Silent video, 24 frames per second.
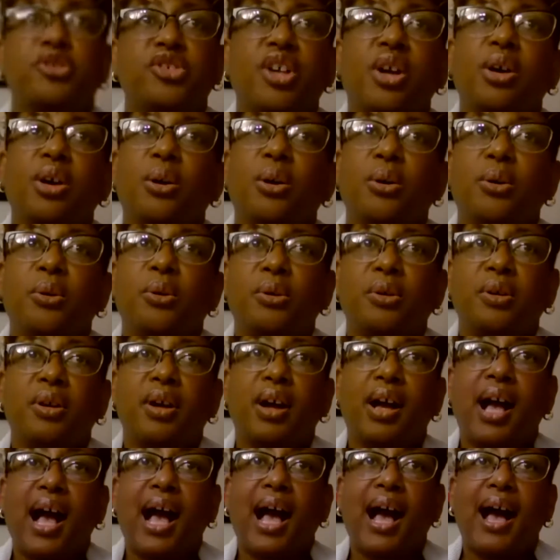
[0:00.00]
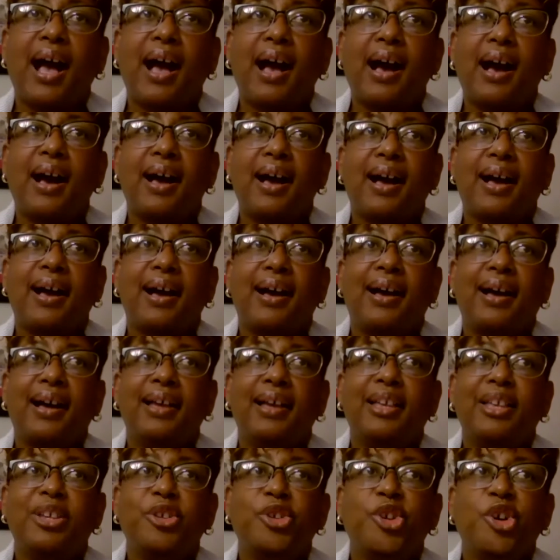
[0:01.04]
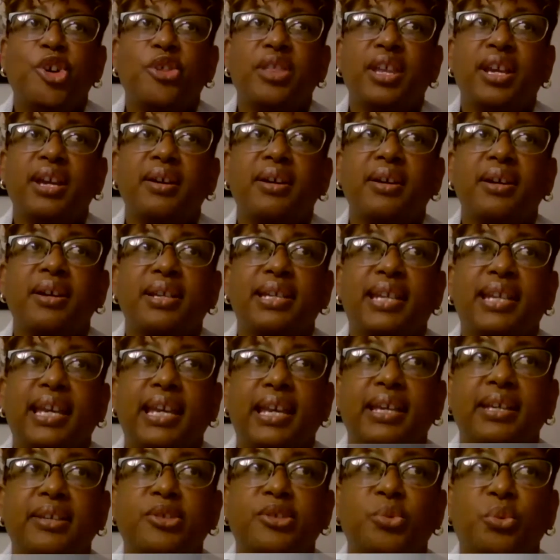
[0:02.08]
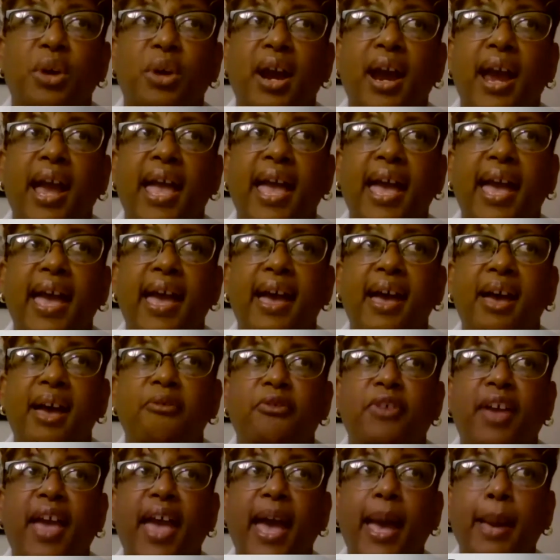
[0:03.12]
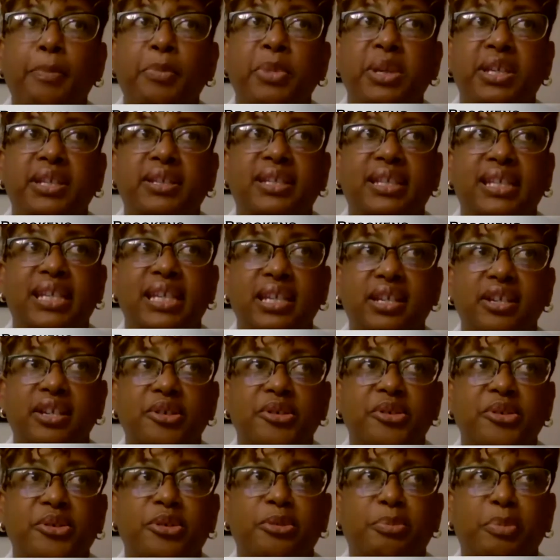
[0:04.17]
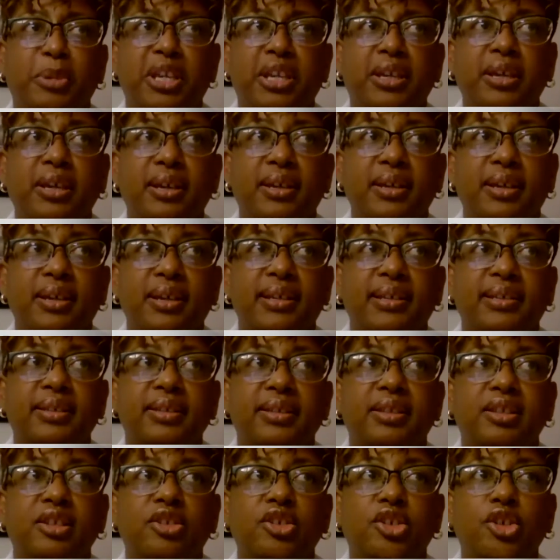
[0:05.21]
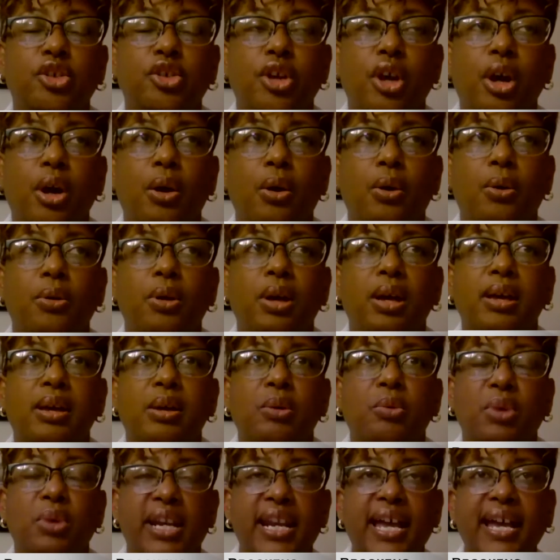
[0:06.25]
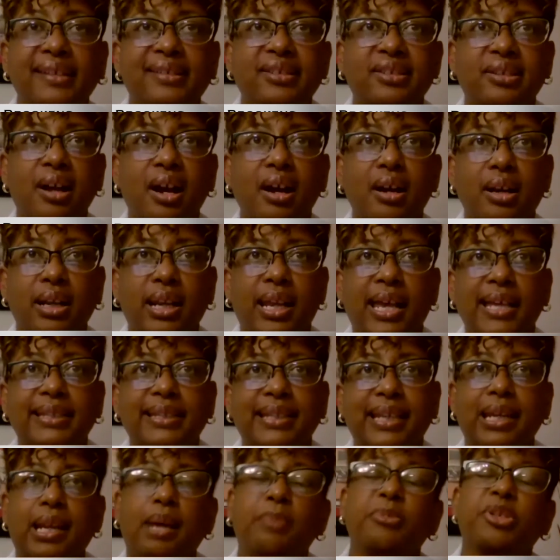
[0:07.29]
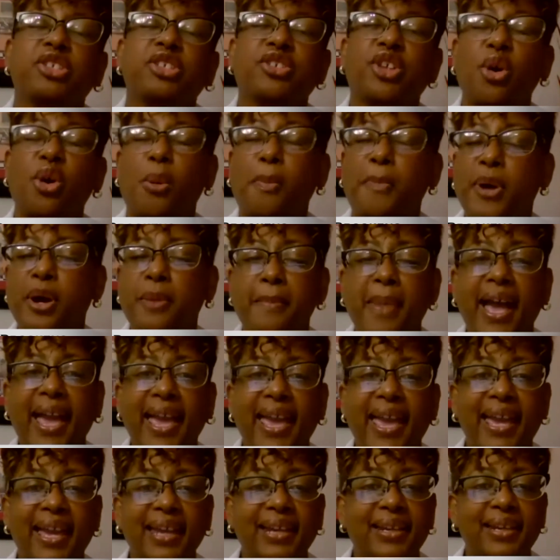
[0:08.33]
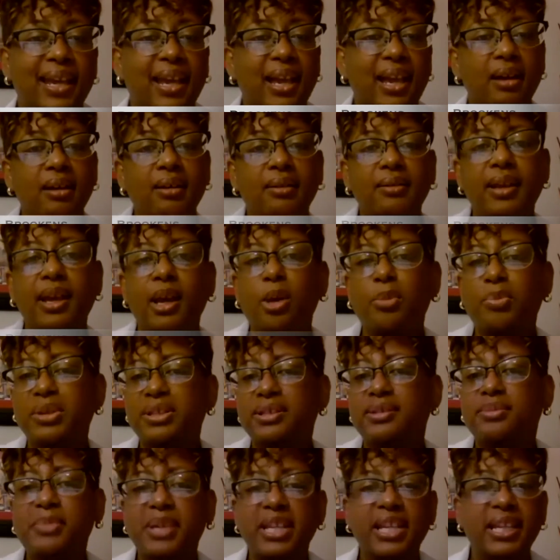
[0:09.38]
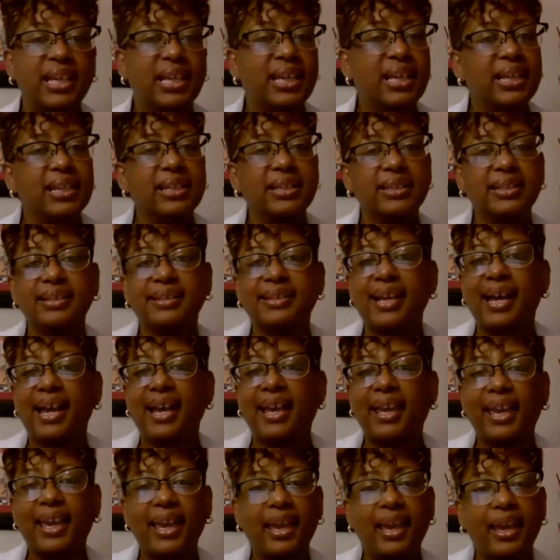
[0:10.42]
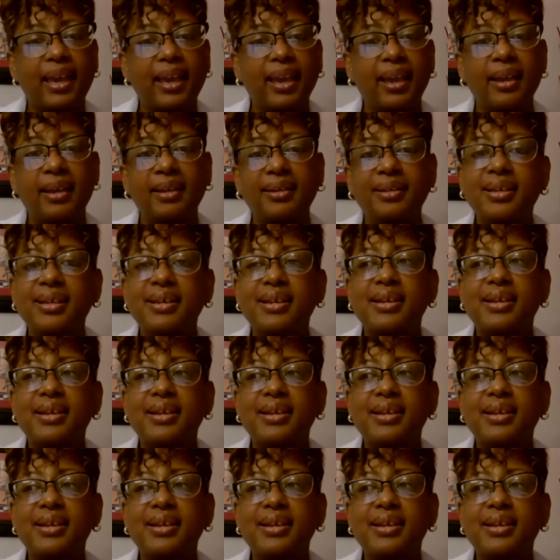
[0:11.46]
so you know, there are days where I have happy tears because, you know, when I started, I said, I'm just going to put my head down, help as many kids as I can.